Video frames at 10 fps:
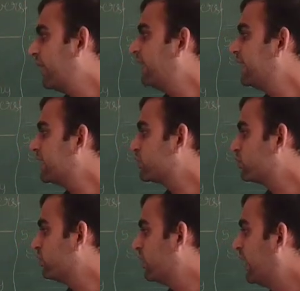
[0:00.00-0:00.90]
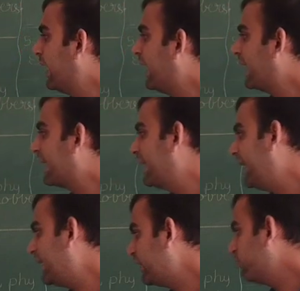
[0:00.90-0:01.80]
Next rule, a
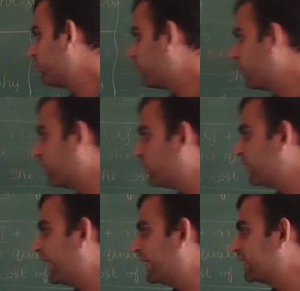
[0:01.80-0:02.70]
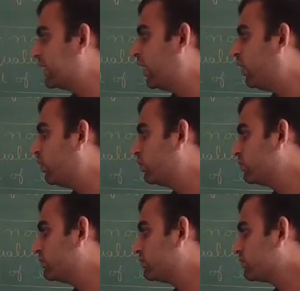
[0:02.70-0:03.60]
relative pronoun and
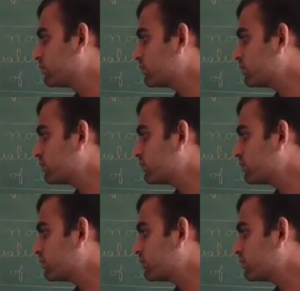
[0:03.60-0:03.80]
noun.